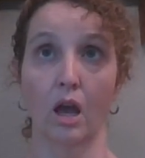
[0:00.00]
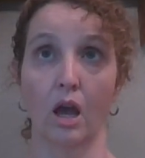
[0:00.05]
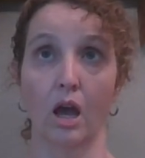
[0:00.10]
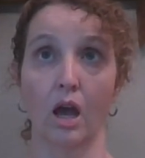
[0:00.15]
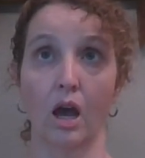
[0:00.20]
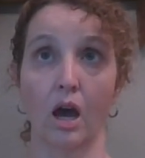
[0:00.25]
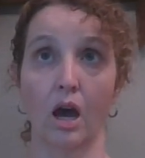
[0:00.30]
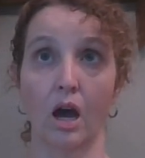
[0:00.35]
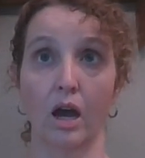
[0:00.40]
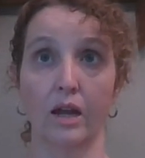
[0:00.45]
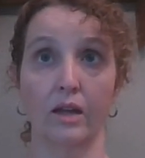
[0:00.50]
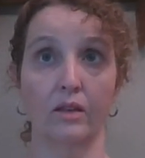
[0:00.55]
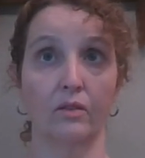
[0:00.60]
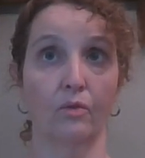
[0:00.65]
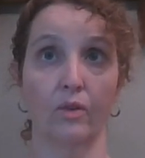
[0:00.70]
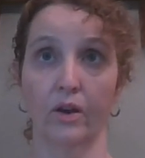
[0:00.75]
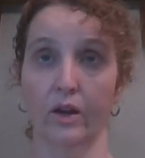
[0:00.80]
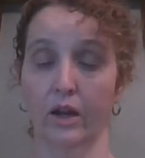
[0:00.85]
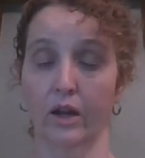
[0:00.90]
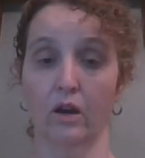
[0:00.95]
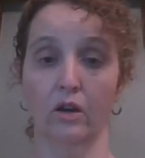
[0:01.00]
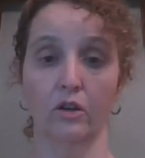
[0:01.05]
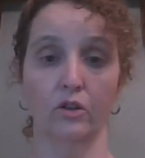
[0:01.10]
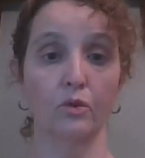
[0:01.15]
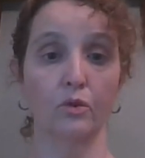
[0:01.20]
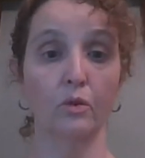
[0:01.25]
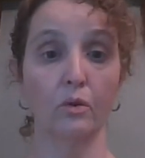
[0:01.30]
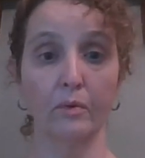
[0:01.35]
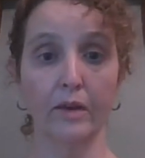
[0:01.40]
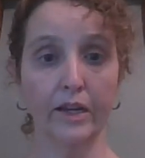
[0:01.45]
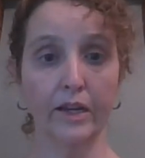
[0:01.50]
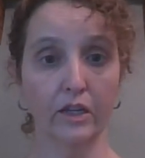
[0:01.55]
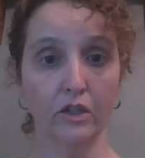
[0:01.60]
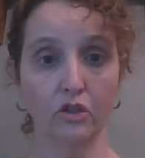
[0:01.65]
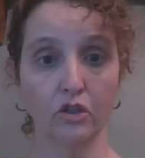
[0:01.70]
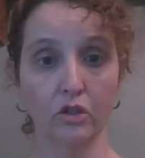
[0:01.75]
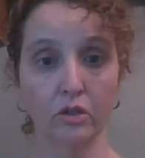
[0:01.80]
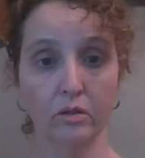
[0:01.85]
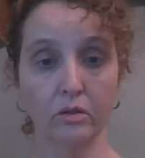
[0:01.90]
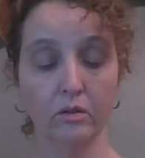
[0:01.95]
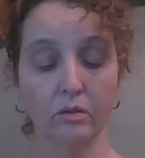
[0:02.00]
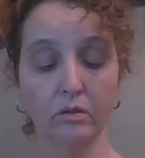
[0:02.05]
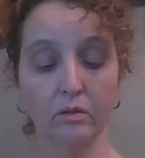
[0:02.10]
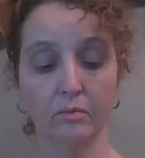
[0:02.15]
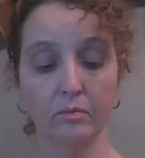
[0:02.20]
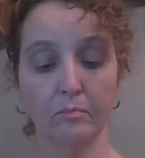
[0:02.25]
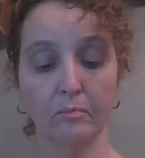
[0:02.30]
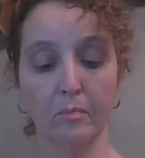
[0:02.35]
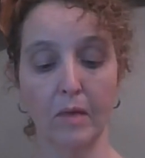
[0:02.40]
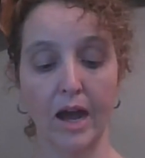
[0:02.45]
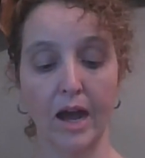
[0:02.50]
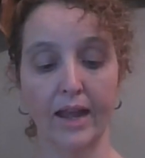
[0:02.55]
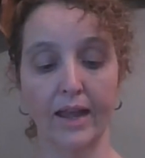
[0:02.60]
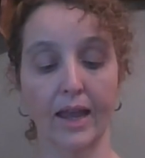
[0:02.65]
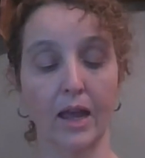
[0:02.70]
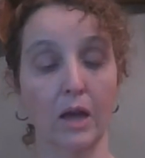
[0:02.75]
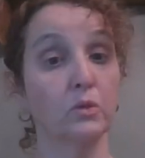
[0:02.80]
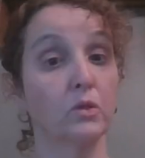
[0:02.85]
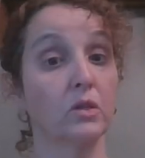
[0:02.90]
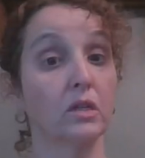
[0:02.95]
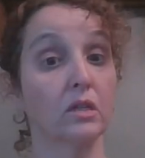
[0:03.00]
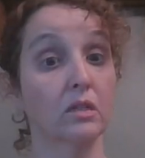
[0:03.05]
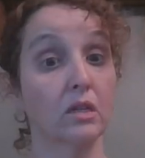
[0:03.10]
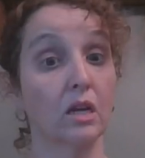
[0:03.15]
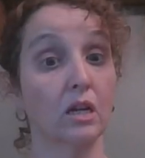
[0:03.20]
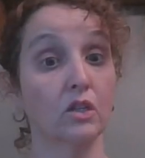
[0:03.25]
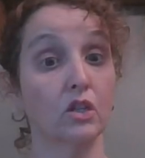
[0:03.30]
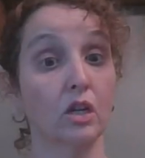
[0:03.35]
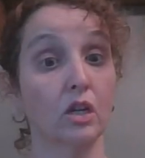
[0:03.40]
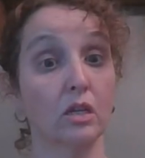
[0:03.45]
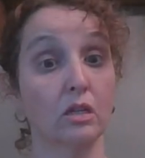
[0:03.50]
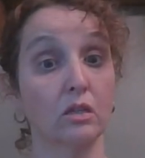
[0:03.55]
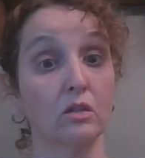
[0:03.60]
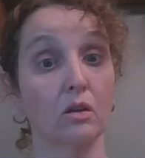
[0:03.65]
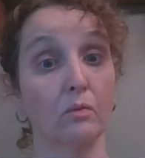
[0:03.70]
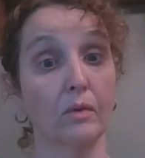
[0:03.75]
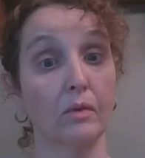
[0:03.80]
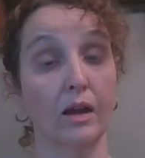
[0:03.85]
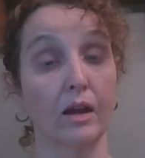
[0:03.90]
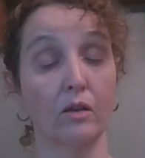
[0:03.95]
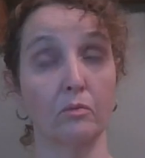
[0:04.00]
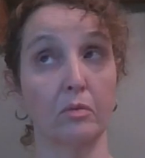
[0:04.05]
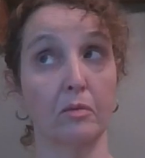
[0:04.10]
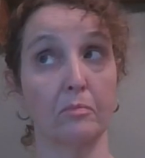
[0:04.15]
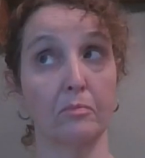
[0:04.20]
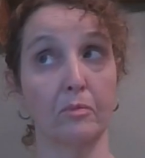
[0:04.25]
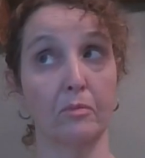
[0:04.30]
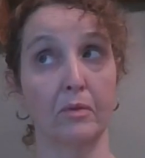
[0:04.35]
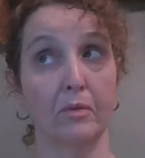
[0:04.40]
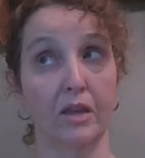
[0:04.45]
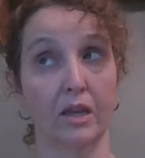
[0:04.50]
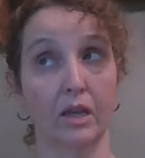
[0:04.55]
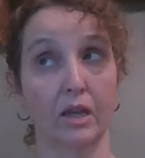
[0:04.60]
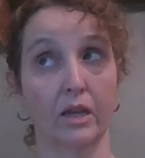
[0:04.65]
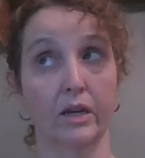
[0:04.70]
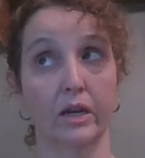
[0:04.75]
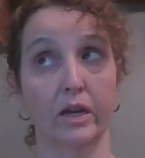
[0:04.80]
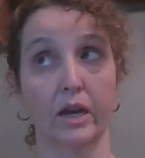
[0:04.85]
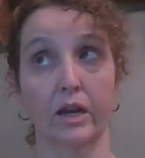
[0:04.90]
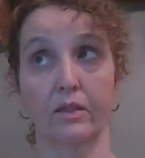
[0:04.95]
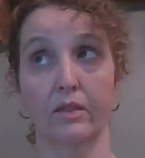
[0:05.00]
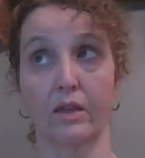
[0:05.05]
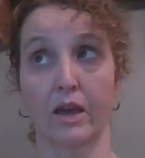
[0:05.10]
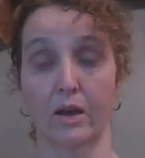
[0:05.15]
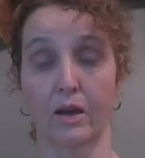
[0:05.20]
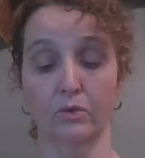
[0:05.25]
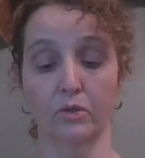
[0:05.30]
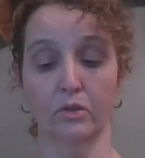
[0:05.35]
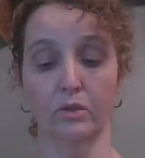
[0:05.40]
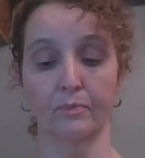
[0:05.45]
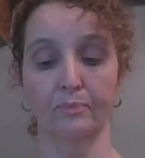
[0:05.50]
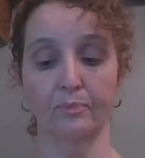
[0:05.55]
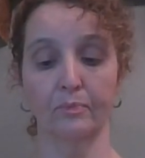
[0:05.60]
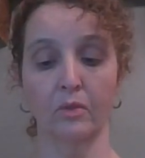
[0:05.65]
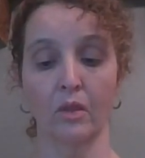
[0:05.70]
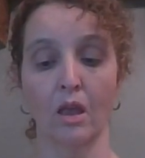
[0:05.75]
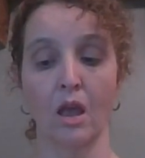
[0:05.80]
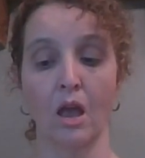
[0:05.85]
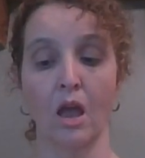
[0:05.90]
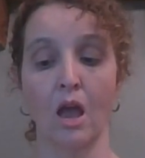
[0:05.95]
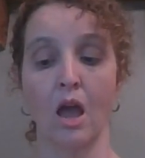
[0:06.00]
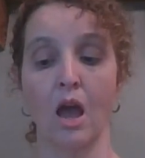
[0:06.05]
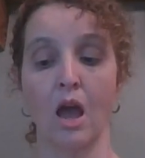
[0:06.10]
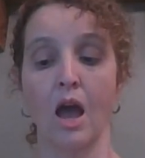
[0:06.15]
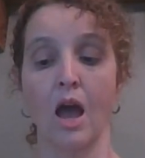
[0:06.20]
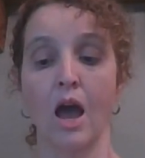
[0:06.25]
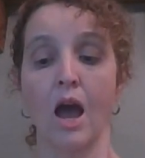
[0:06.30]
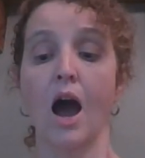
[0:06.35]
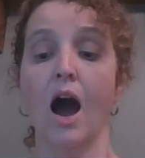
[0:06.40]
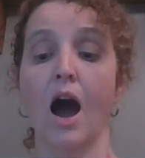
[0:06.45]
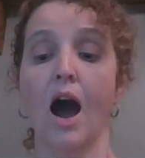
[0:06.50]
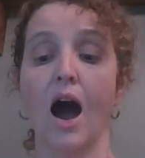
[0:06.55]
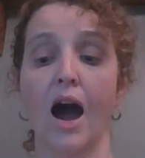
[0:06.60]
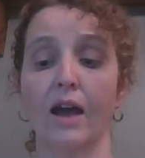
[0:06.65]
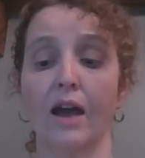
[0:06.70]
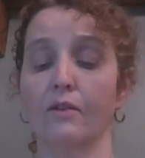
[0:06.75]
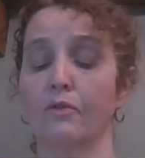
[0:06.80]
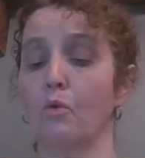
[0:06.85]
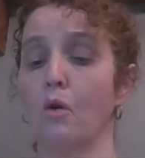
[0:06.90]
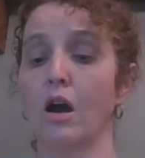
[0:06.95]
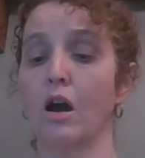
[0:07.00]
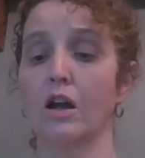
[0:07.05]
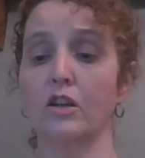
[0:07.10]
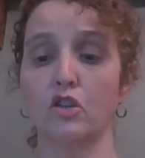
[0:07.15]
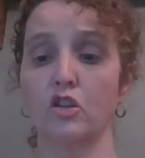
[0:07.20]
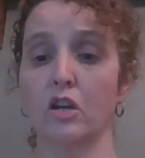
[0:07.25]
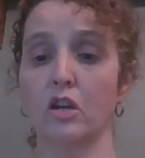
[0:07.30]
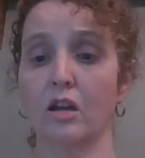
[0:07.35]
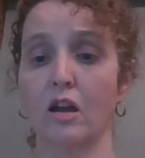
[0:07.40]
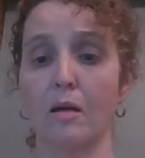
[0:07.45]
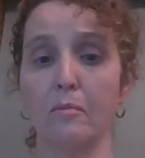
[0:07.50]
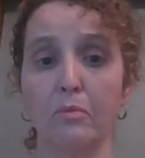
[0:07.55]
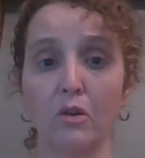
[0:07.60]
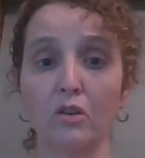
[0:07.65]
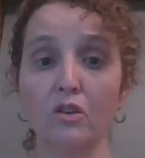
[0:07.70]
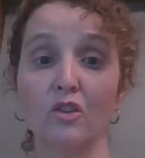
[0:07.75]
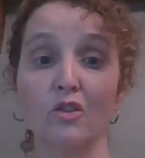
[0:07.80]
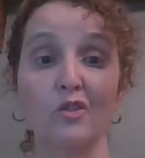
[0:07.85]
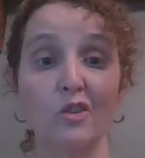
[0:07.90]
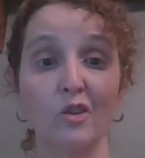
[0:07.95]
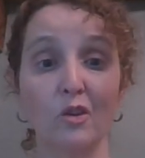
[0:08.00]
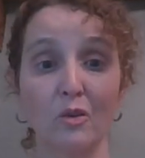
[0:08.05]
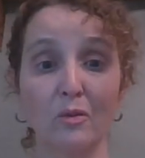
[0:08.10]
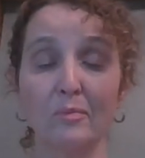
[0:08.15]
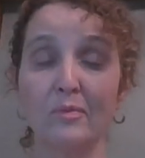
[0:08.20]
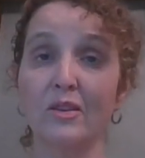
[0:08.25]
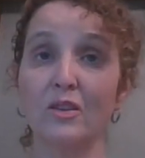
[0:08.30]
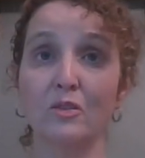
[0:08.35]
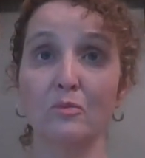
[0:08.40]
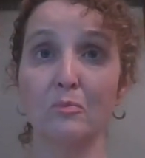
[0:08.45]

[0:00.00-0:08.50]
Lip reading: It's very hard to arrange my counseling sessions around people being in and out of the house. I've watched a couple of YouTube this